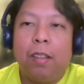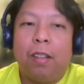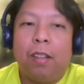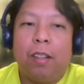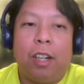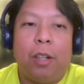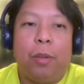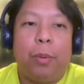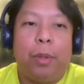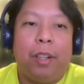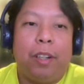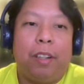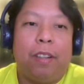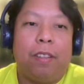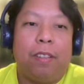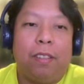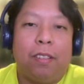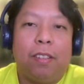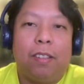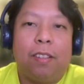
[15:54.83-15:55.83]
hardware
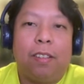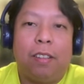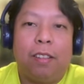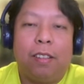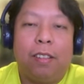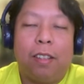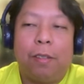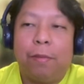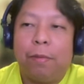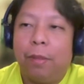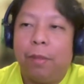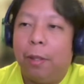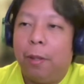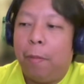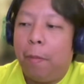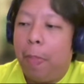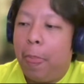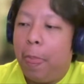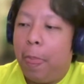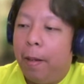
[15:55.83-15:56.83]
and stuff.
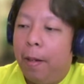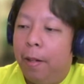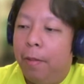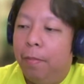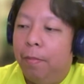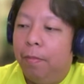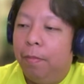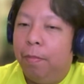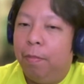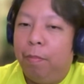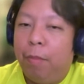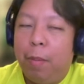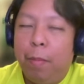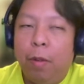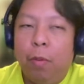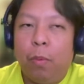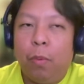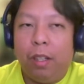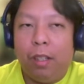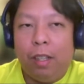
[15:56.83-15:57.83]

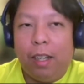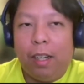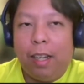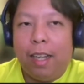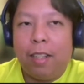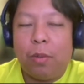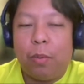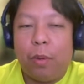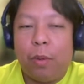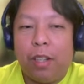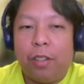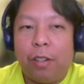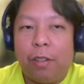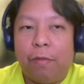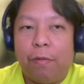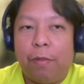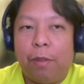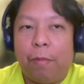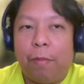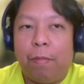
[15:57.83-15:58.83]
Maybe one last
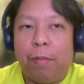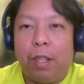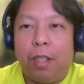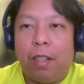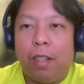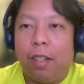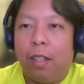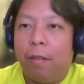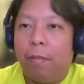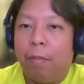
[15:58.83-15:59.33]
question from me.